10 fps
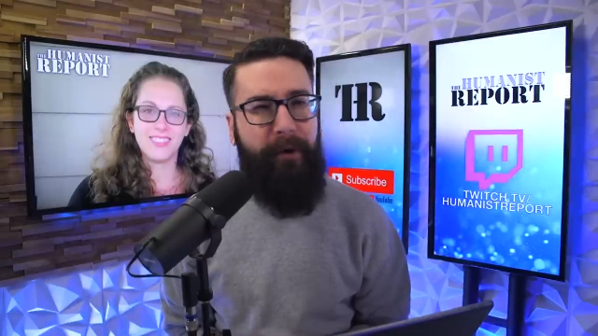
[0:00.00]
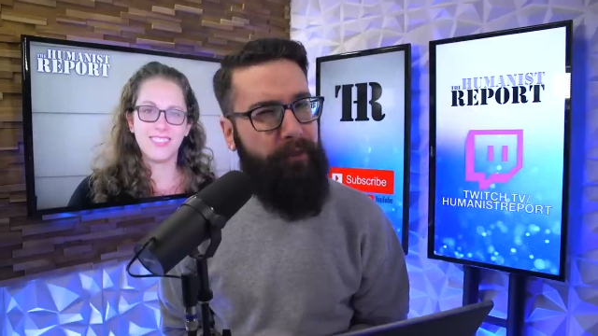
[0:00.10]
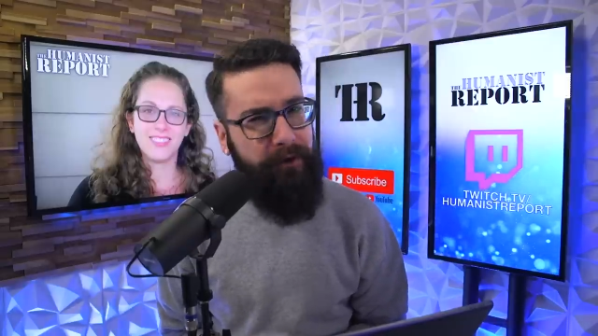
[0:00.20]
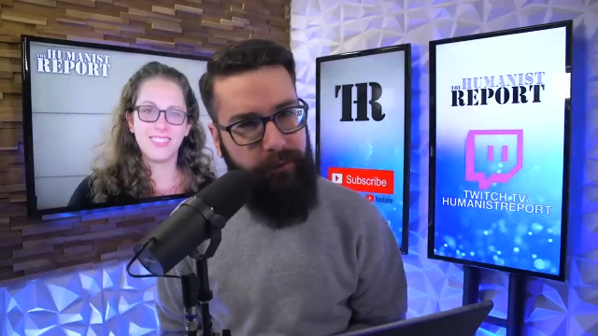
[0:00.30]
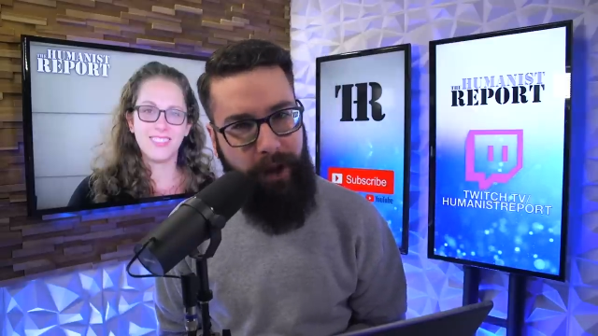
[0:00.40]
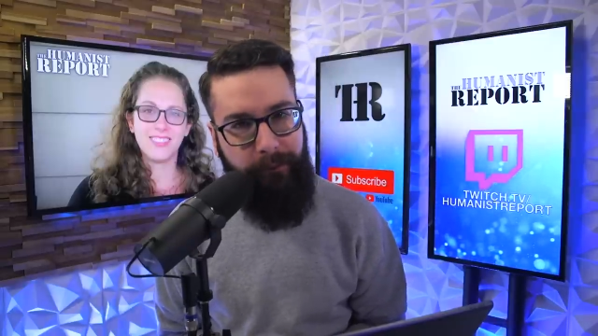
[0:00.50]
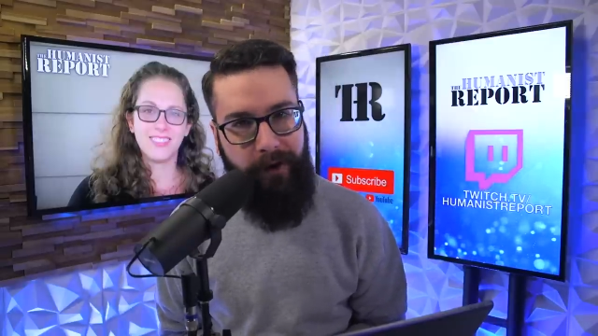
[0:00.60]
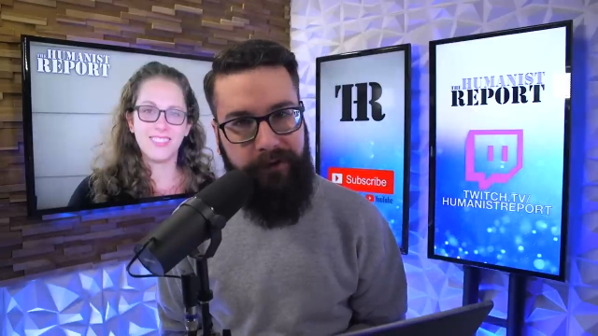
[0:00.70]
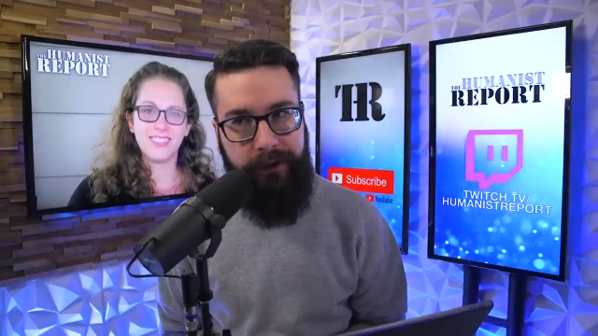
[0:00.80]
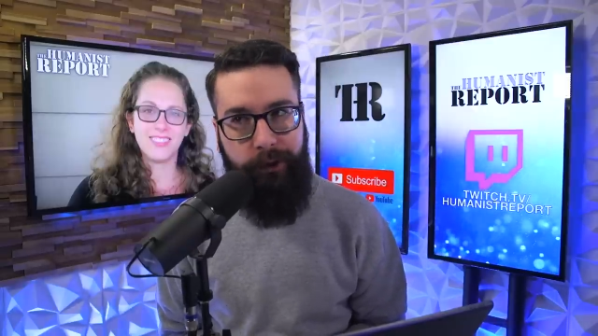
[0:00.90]
Speaker 1: but there is one
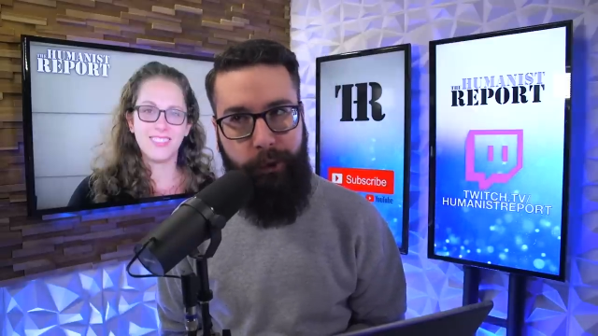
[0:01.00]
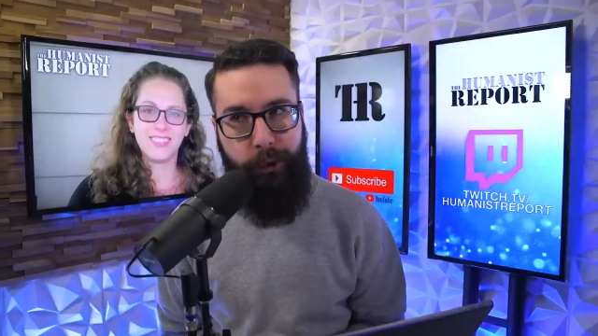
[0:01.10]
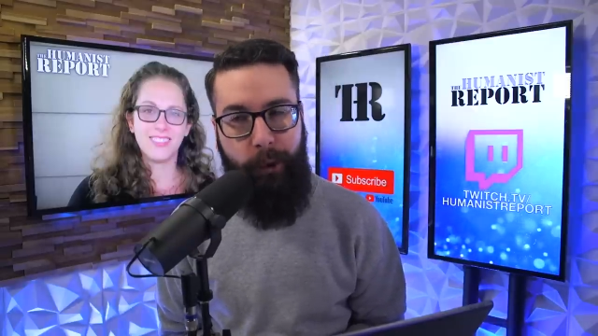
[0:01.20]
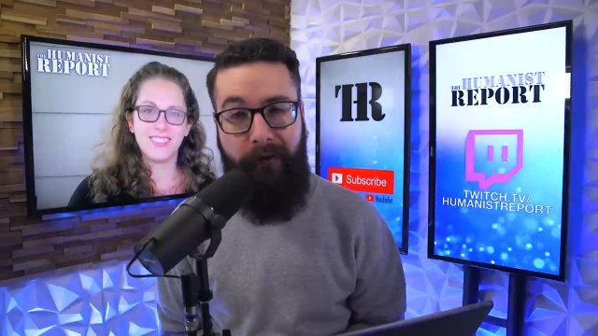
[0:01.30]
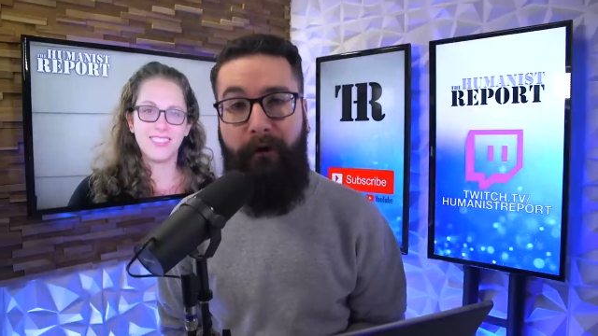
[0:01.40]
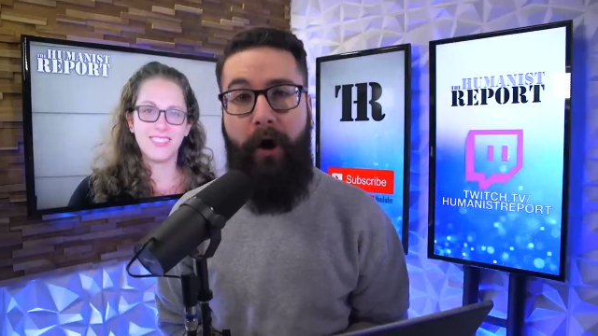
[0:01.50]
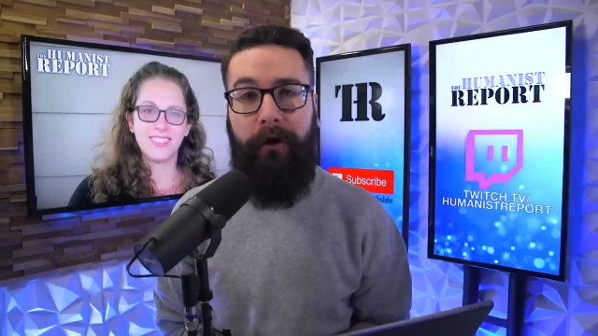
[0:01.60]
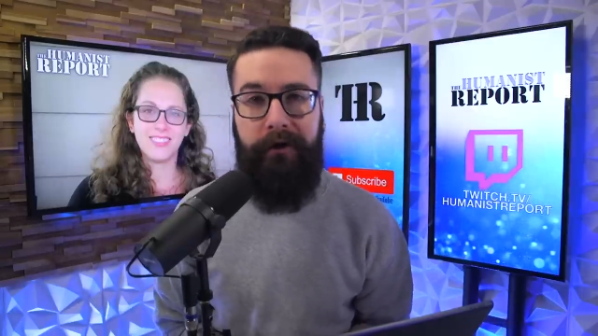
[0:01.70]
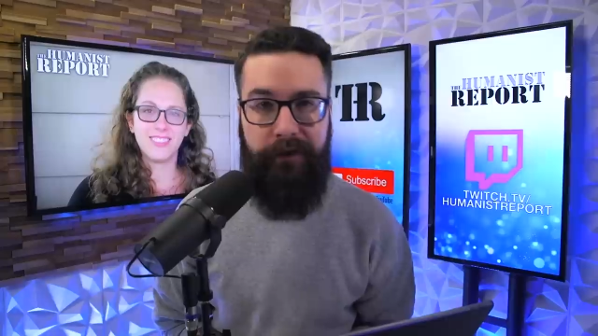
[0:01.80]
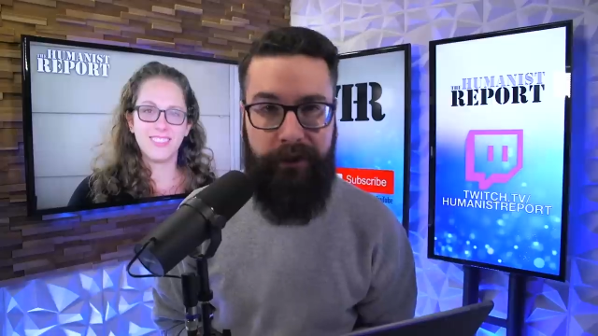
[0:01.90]
person who, of
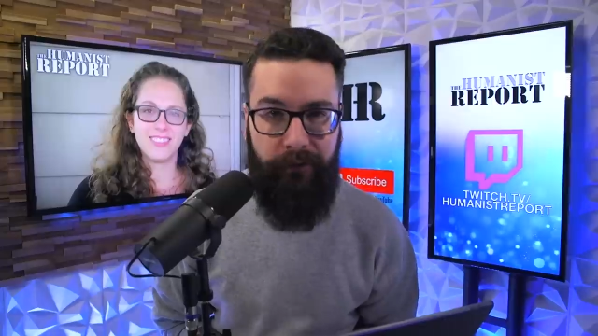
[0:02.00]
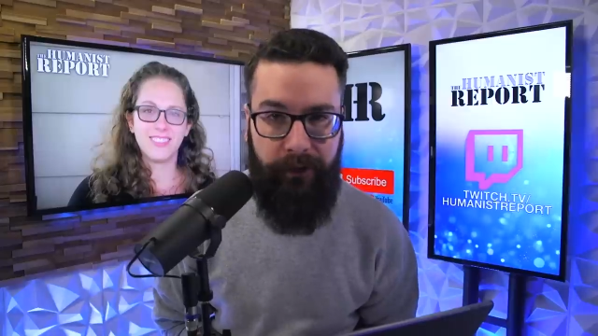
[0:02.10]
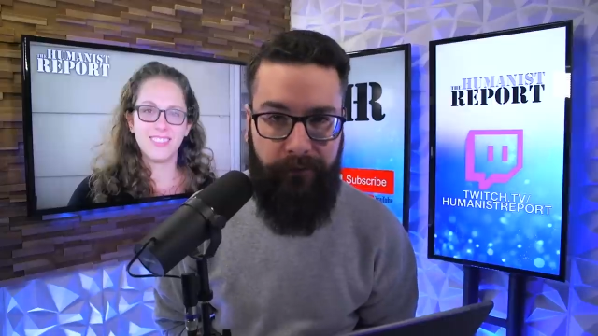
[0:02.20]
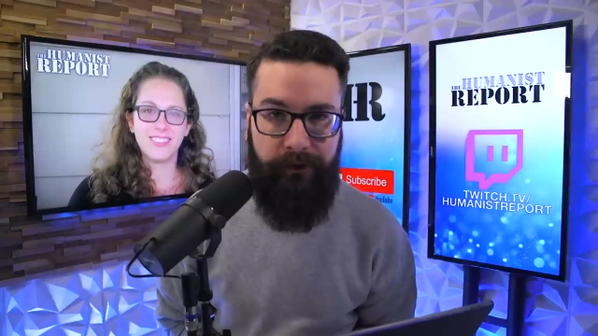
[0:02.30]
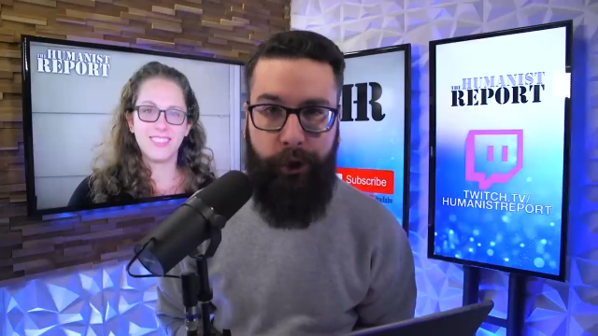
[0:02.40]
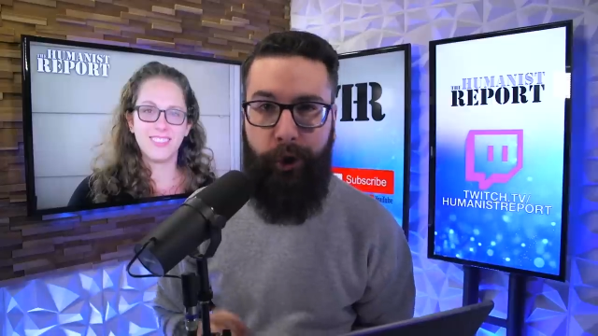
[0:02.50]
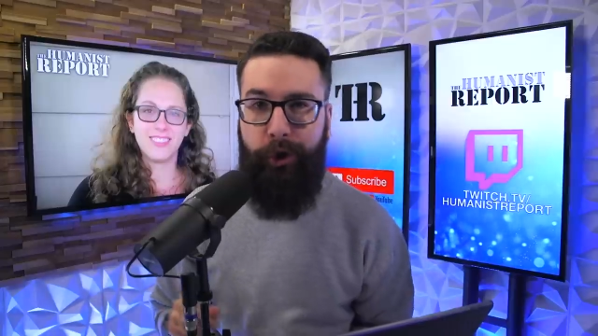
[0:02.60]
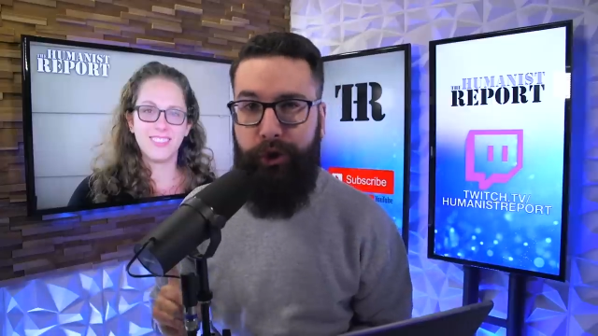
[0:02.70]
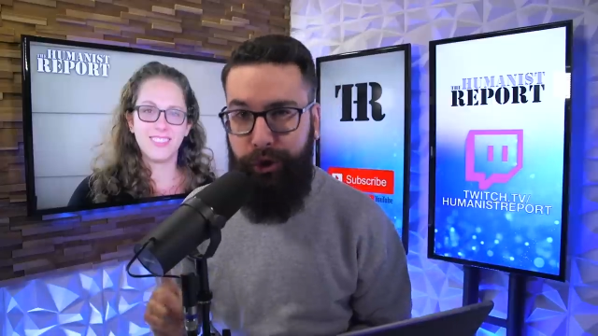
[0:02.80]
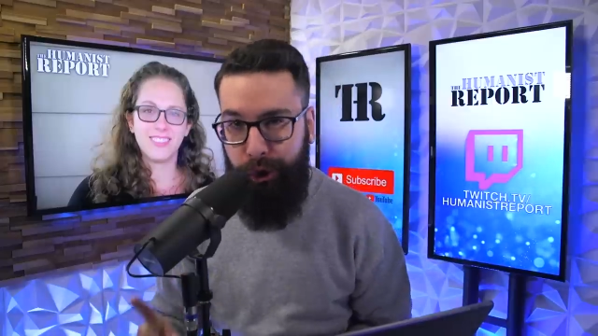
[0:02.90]
all conservatives,
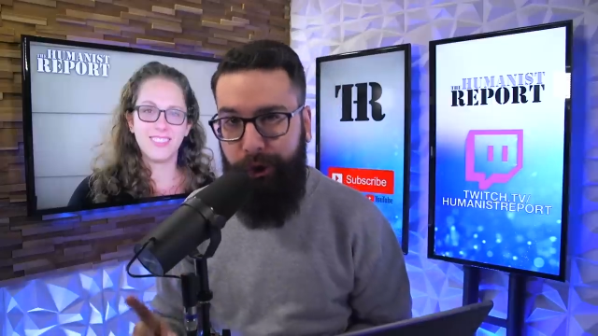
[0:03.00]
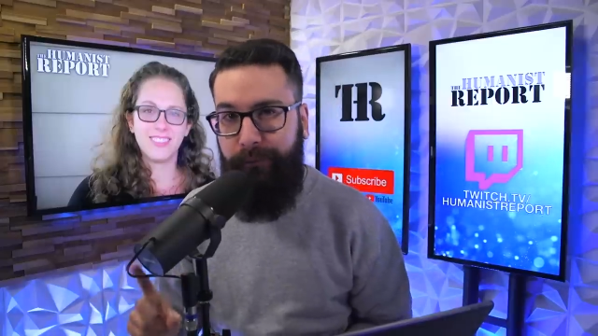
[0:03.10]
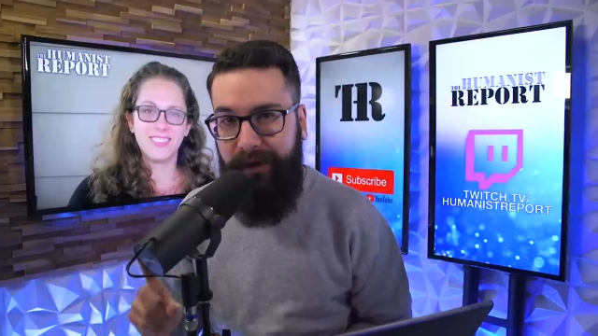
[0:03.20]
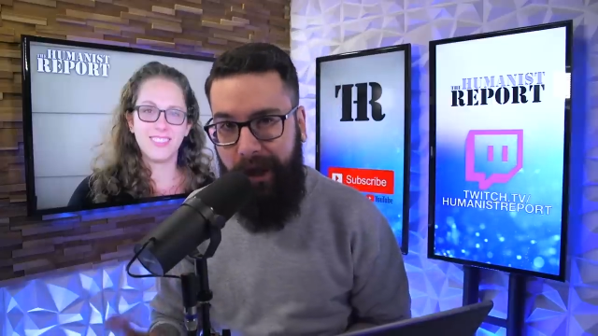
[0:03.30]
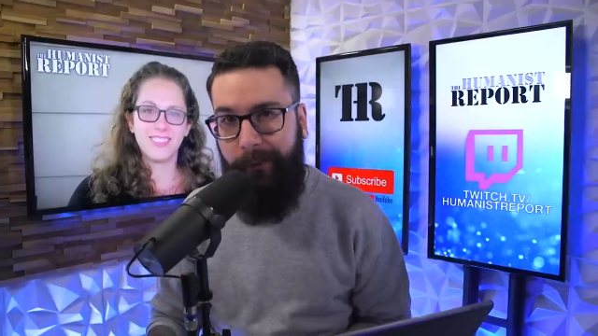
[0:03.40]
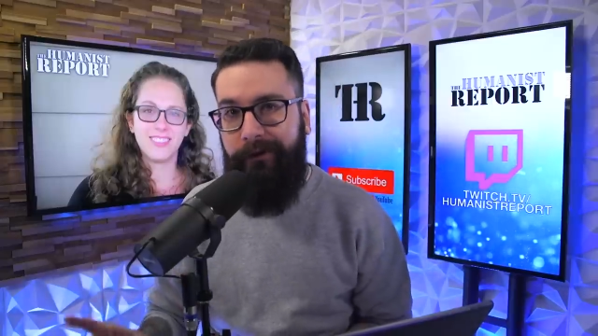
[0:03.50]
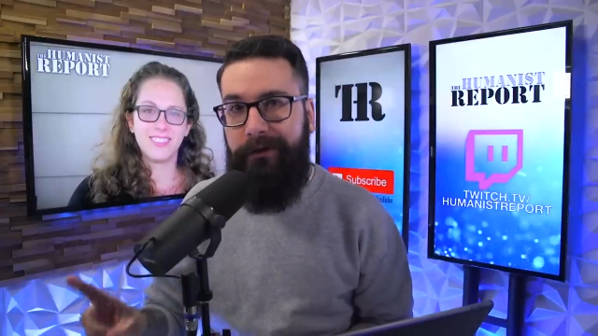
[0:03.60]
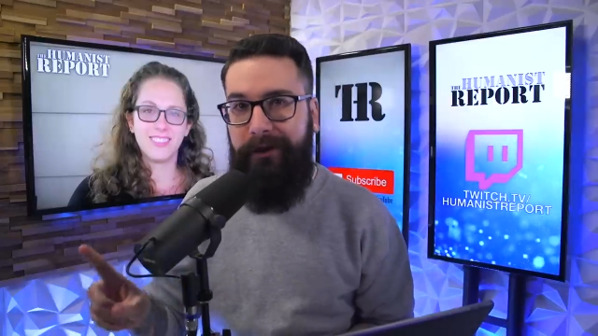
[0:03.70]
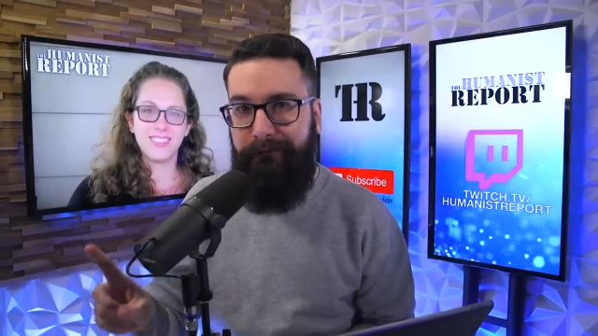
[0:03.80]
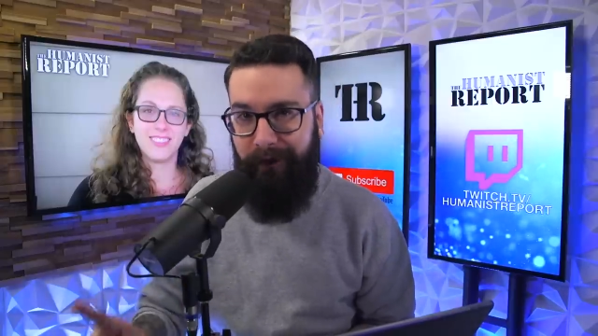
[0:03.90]
should be
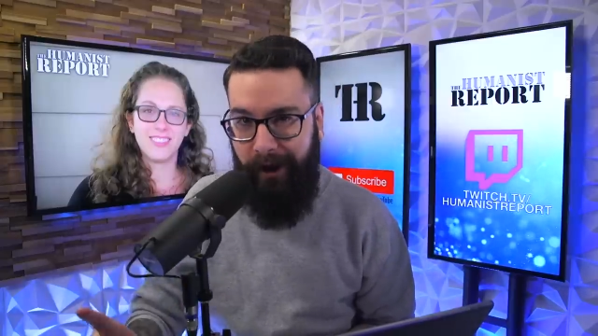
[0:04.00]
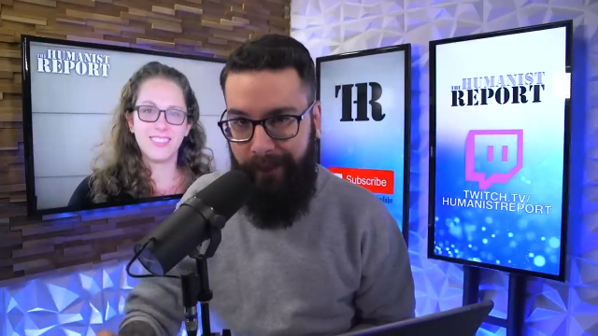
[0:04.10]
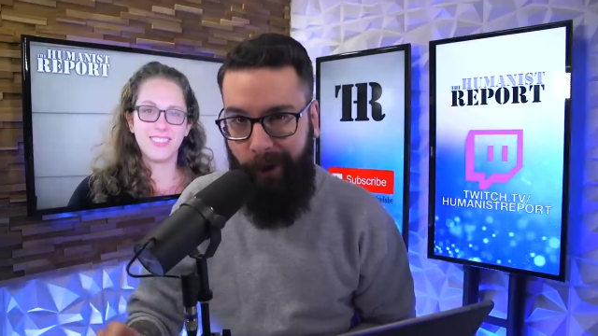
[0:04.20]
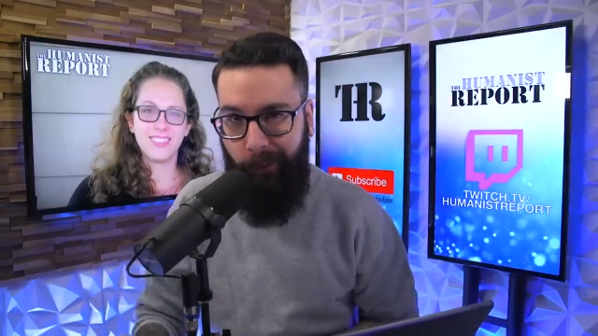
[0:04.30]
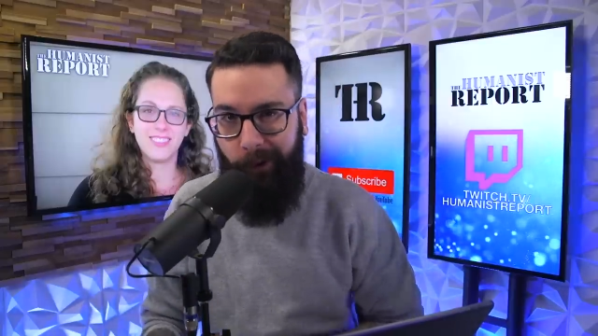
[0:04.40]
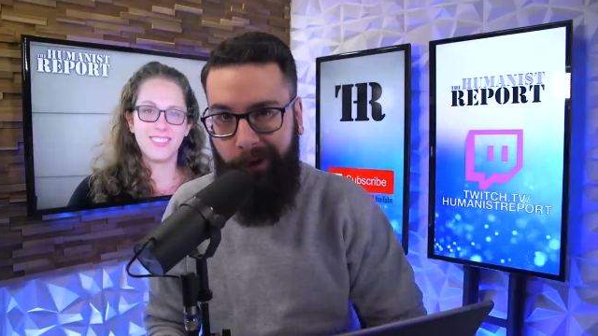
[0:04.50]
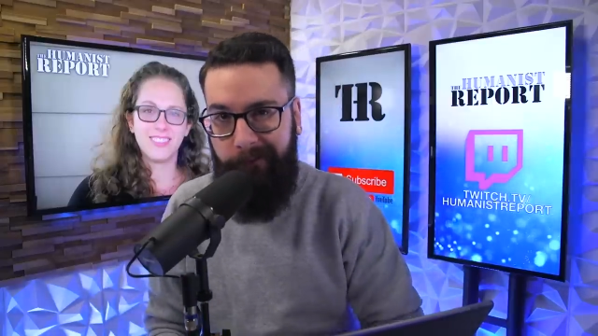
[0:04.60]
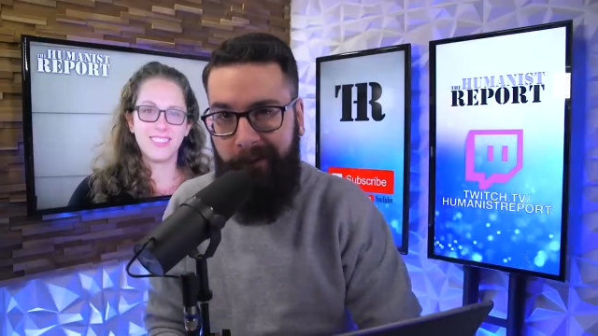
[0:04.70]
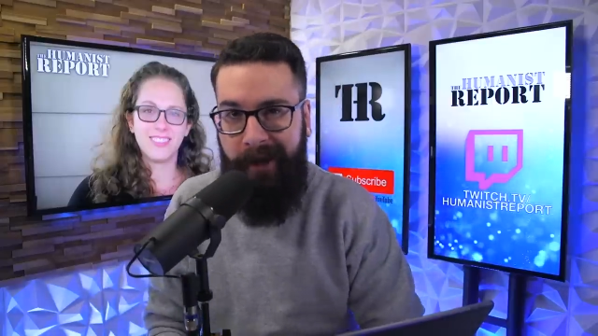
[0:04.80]
able to define that word.